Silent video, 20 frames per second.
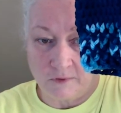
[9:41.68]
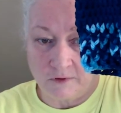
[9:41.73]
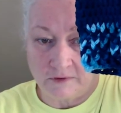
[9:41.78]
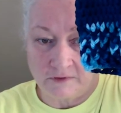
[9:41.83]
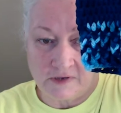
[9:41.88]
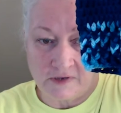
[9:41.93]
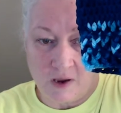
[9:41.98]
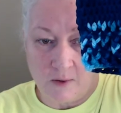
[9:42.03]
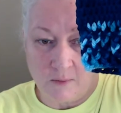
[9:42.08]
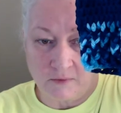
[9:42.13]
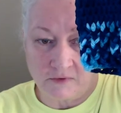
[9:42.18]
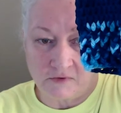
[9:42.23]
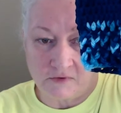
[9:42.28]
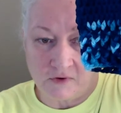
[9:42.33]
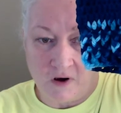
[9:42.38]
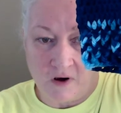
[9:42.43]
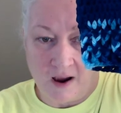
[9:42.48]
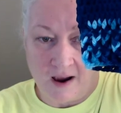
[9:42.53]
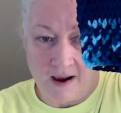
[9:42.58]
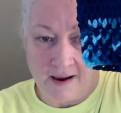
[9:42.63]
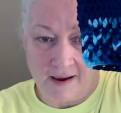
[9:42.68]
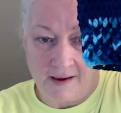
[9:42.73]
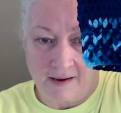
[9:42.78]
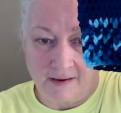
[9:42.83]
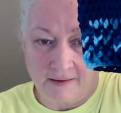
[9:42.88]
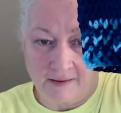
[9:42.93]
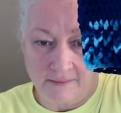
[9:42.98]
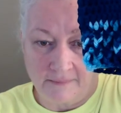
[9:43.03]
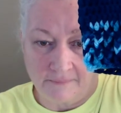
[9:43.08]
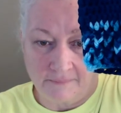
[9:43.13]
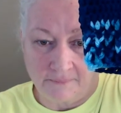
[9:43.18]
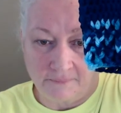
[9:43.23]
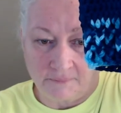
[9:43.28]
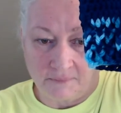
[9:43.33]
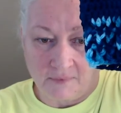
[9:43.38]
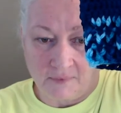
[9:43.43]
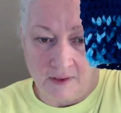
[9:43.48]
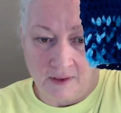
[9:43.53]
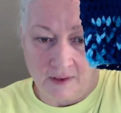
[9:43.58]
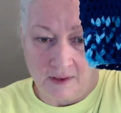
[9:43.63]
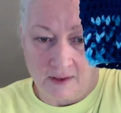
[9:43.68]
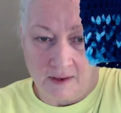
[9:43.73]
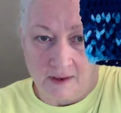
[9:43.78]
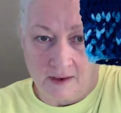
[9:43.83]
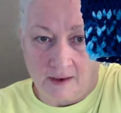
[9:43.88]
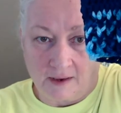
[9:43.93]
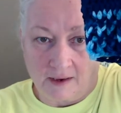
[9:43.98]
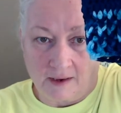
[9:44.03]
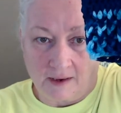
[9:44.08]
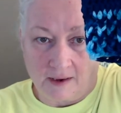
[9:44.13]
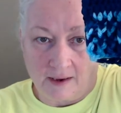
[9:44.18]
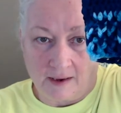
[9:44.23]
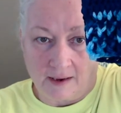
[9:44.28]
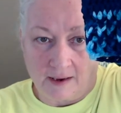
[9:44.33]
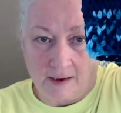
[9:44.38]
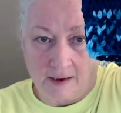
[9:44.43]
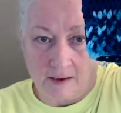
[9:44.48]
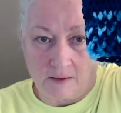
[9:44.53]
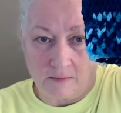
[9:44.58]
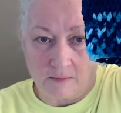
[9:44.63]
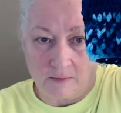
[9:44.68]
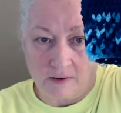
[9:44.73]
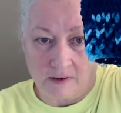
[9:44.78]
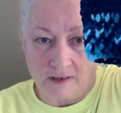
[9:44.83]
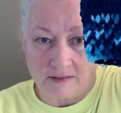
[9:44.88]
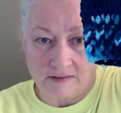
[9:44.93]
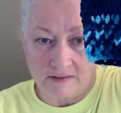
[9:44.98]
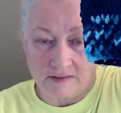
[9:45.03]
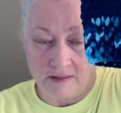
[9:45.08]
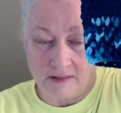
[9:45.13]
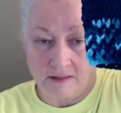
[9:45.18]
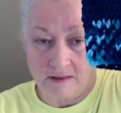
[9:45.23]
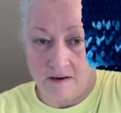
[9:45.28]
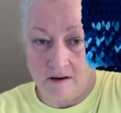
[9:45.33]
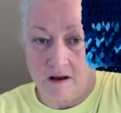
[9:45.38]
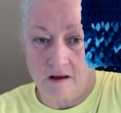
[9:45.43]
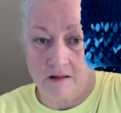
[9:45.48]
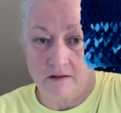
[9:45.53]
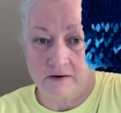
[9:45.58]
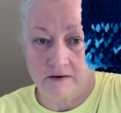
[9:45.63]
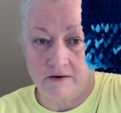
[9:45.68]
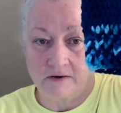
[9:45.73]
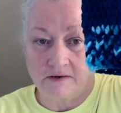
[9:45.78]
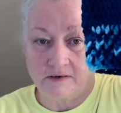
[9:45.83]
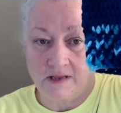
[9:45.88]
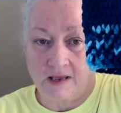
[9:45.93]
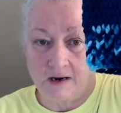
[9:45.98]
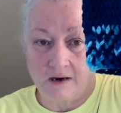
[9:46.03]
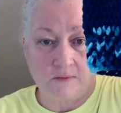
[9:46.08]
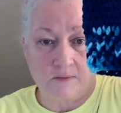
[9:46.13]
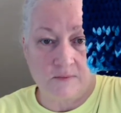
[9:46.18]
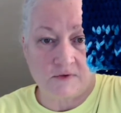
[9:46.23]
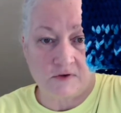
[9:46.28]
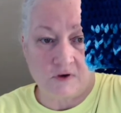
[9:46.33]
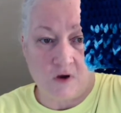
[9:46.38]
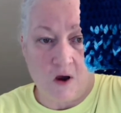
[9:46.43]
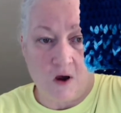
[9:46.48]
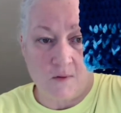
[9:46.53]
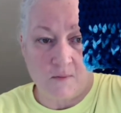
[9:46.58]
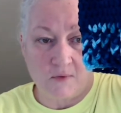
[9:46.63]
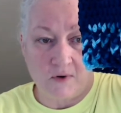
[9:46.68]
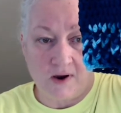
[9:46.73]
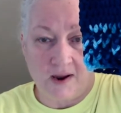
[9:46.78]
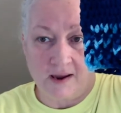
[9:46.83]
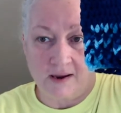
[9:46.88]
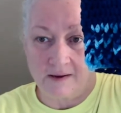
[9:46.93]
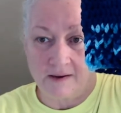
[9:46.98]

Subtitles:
tumble dry, and it's in the color Denim's Ombre.